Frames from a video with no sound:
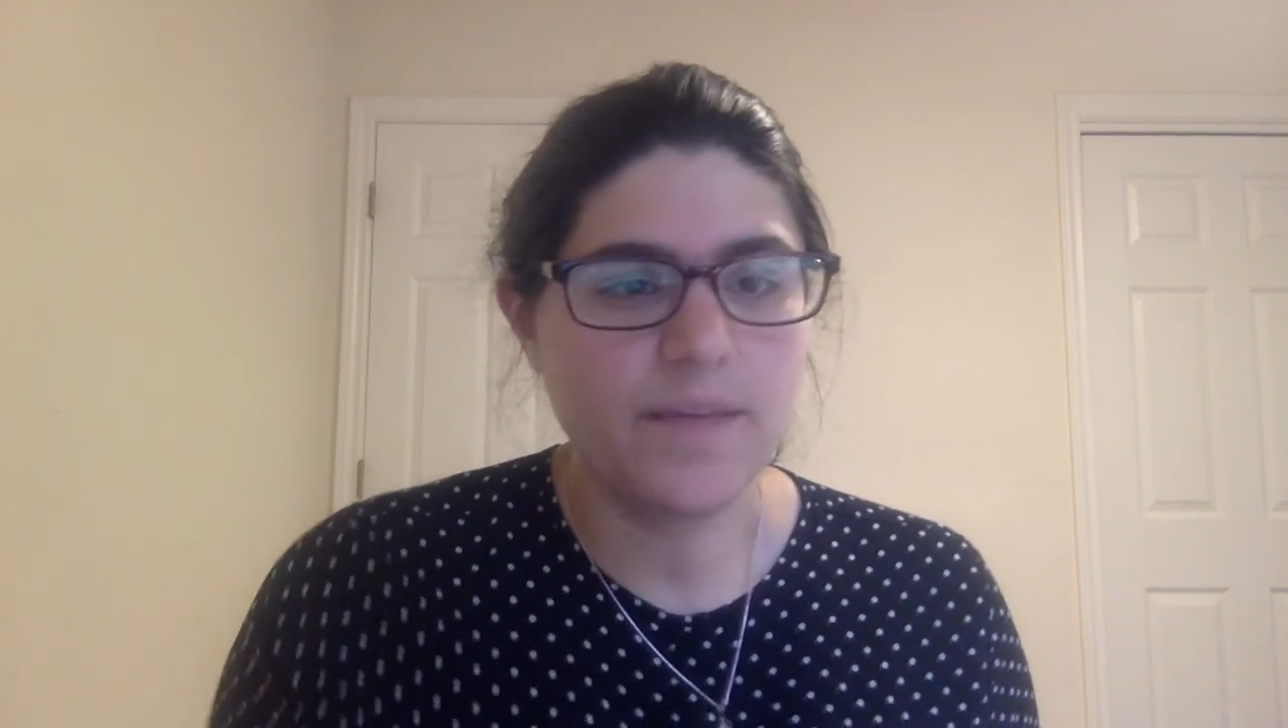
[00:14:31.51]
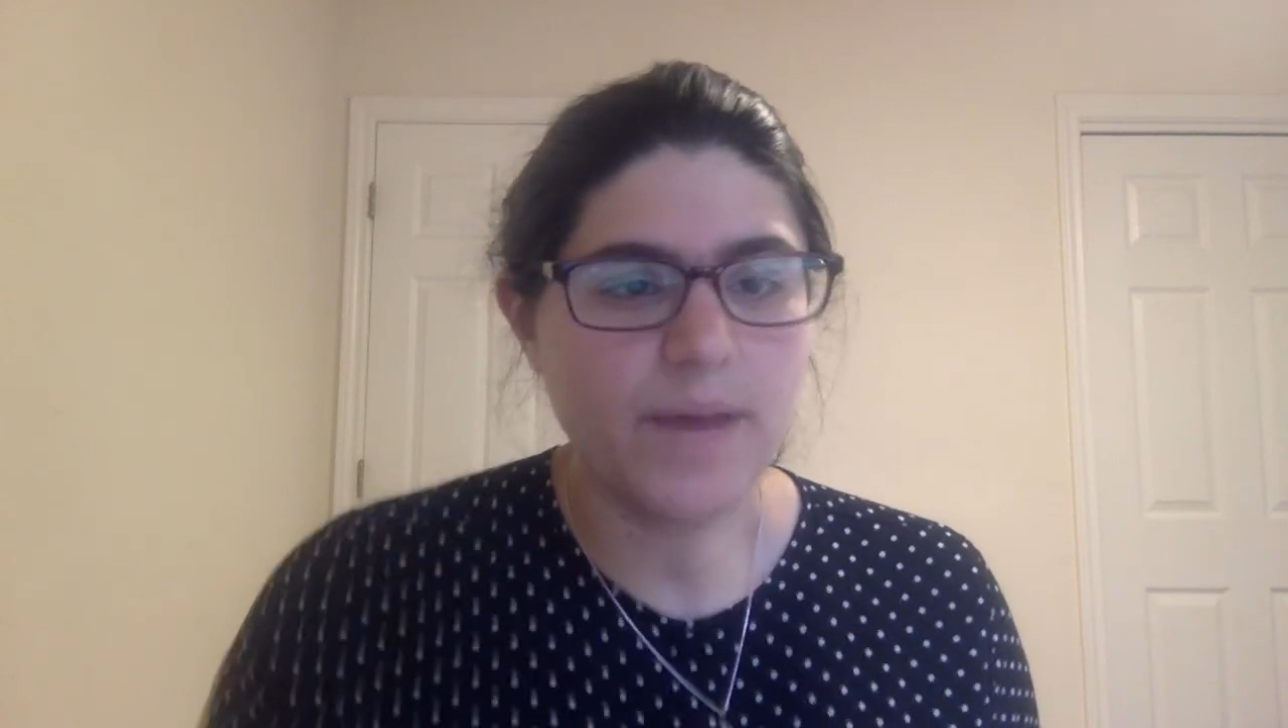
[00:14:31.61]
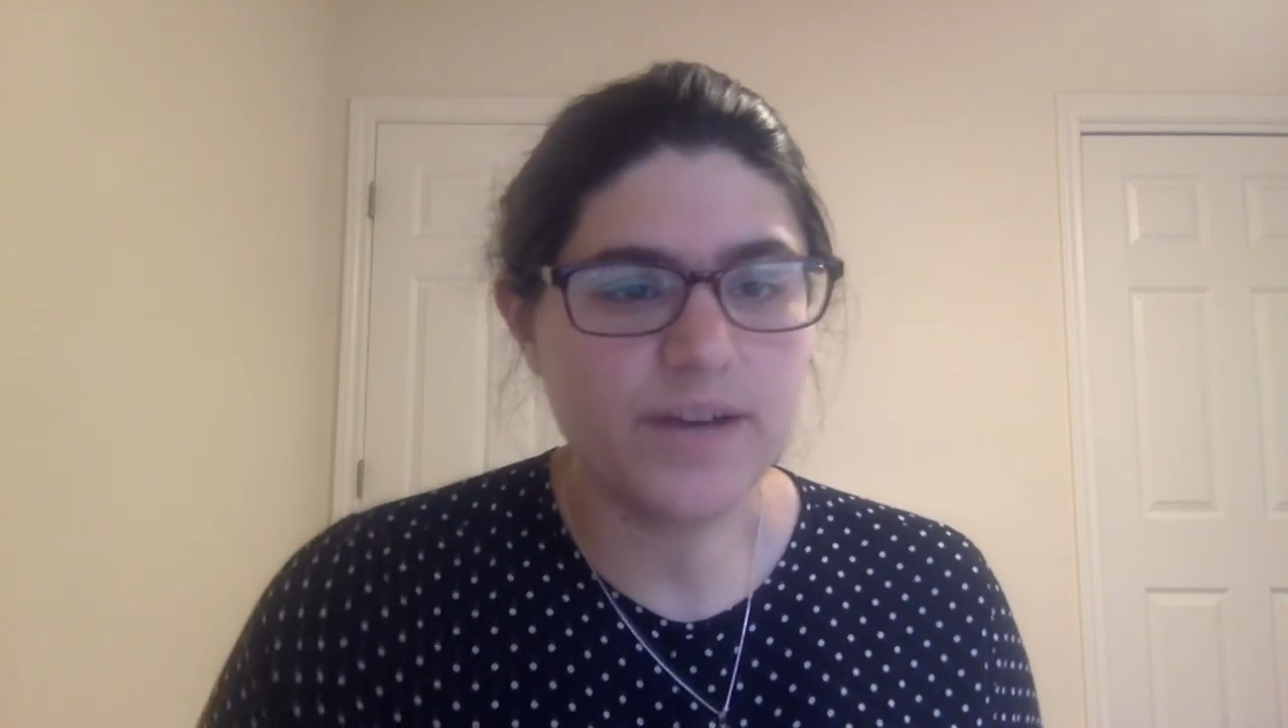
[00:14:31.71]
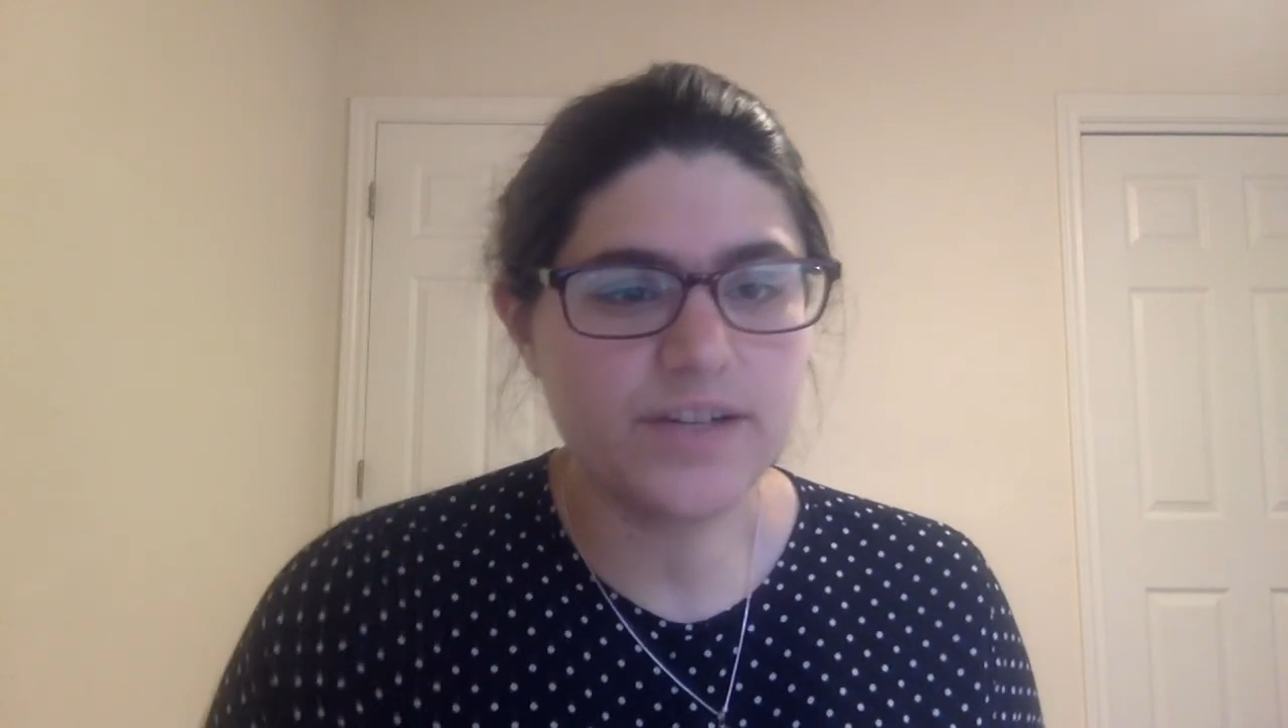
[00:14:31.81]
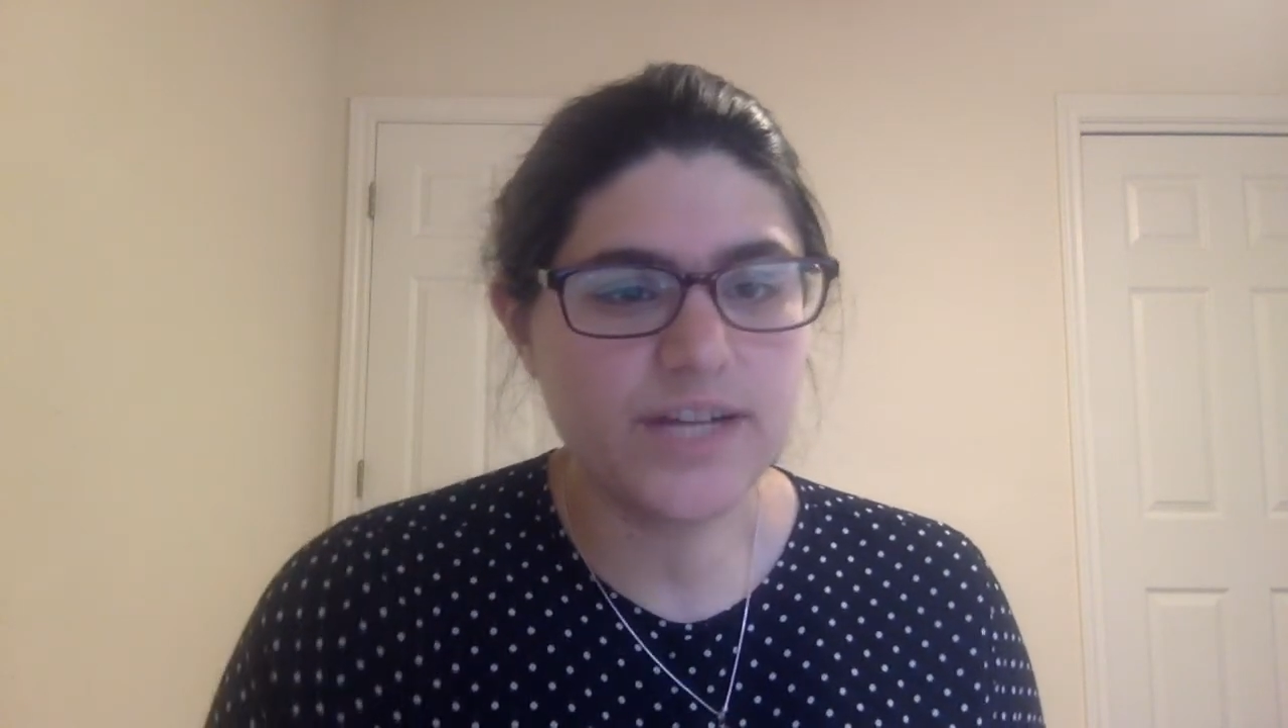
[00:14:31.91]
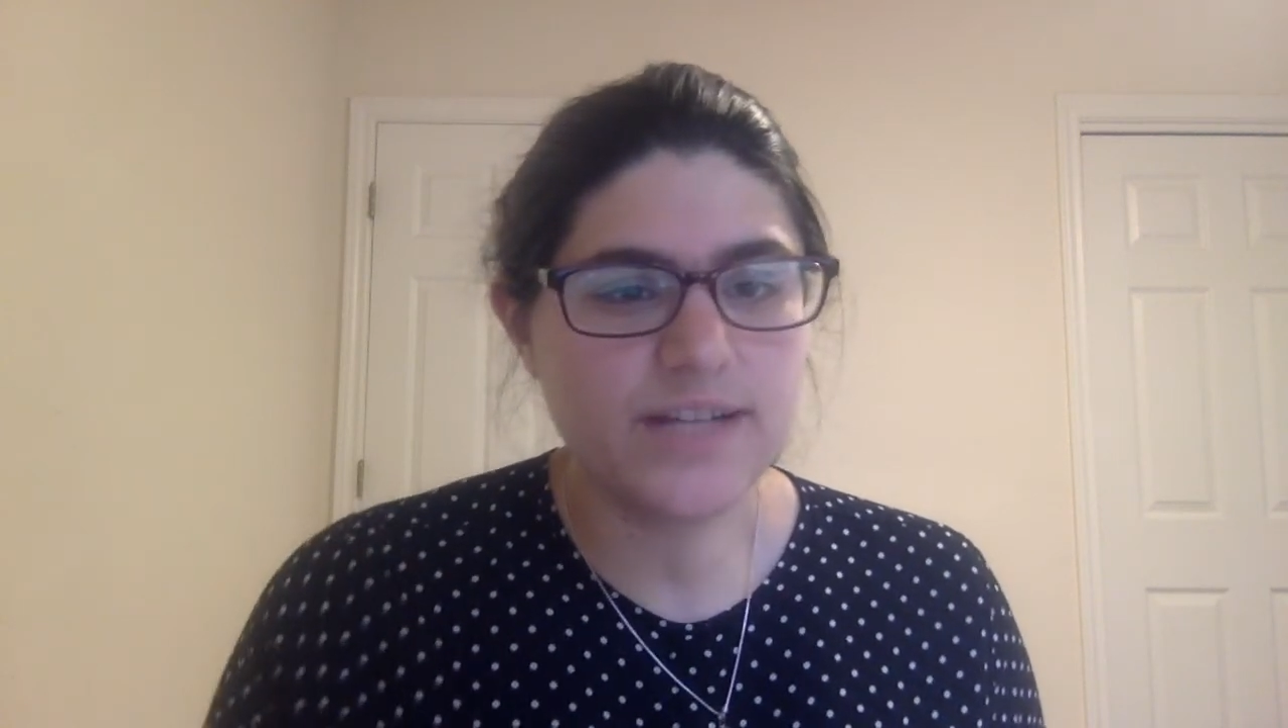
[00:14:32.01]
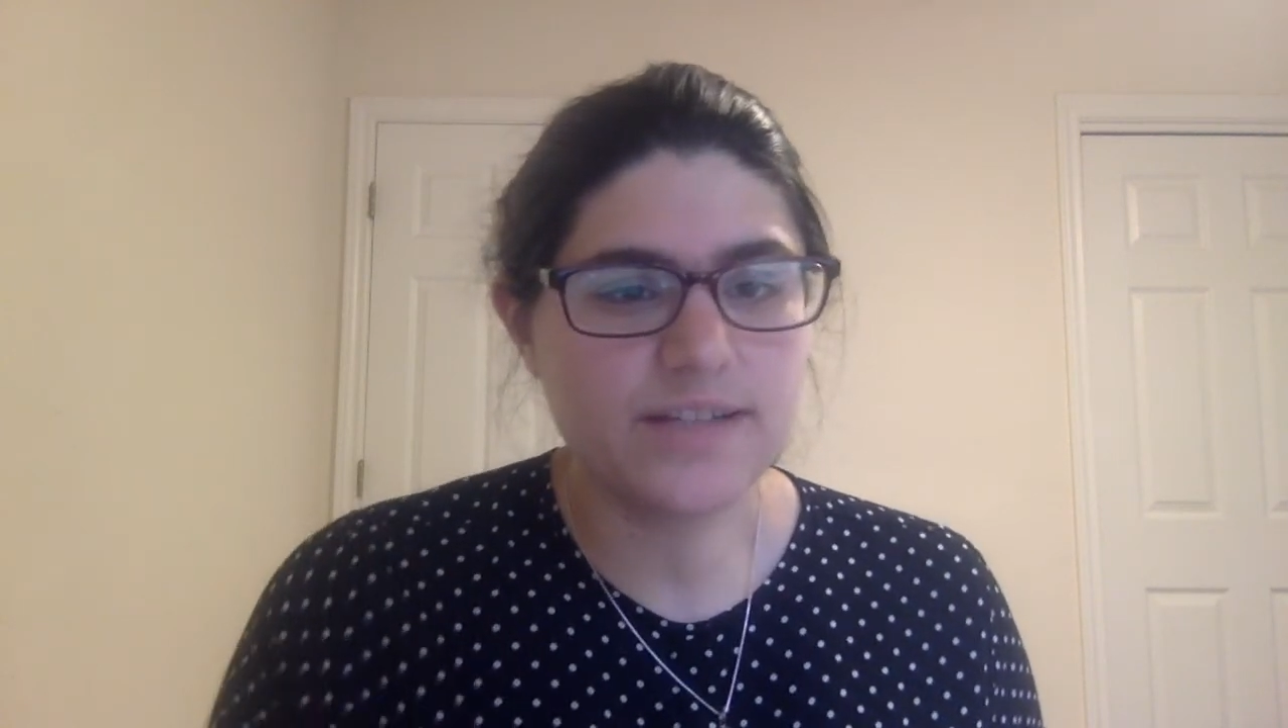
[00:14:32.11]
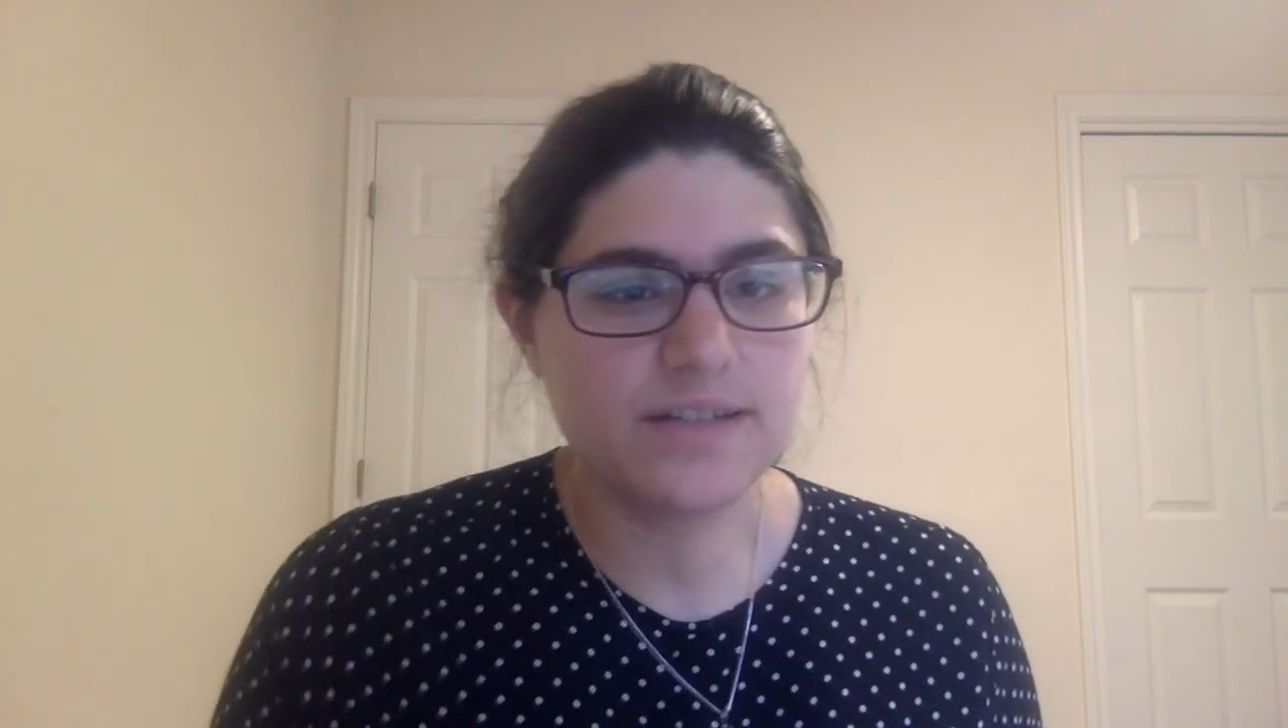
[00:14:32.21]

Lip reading: Modern Chinese